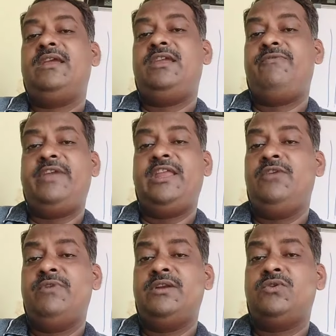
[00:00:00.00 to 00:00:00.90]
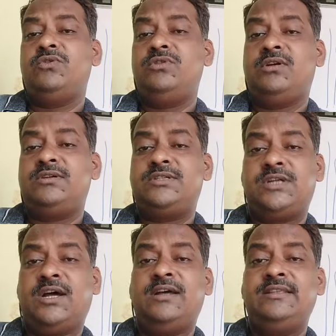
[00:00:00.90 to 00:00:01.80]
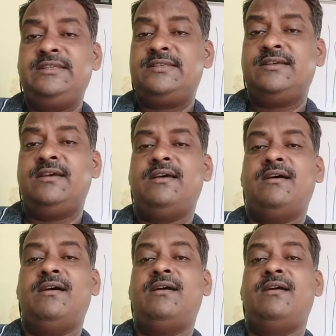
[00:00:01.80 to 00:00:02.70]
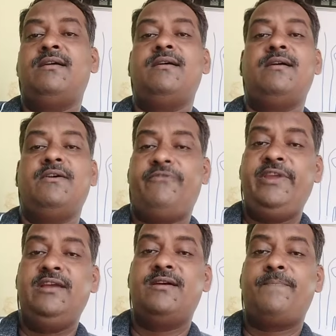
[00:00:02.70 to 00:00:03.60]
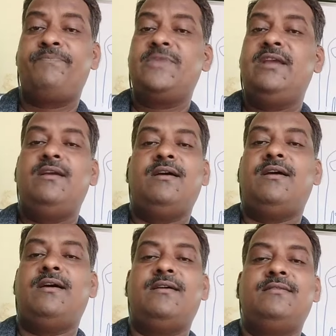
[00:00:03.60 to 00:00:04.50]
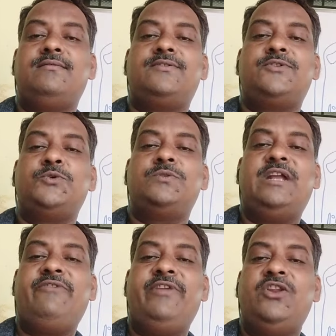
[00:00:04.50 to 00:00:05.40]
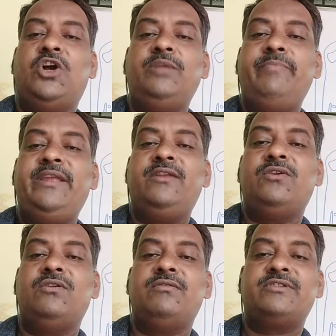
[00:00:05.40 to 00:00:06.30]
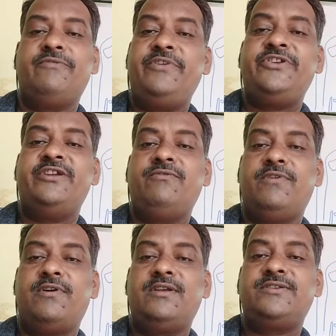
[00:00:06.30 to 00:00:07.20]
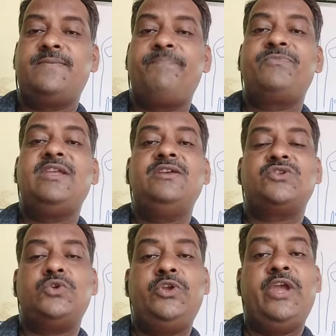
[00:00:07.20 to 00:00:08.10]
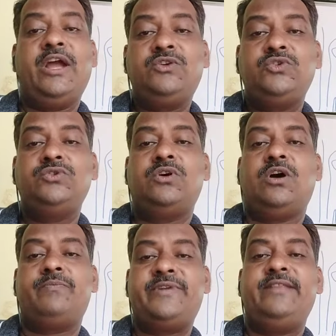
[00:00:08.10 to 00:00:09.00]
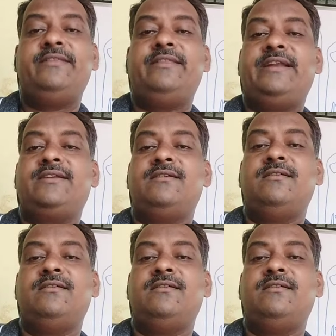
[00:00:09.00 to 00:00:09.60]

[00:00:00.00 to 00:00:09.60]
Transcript: if anyone could not draw this figure, so that will not be sufficient for us. So you have to obtain that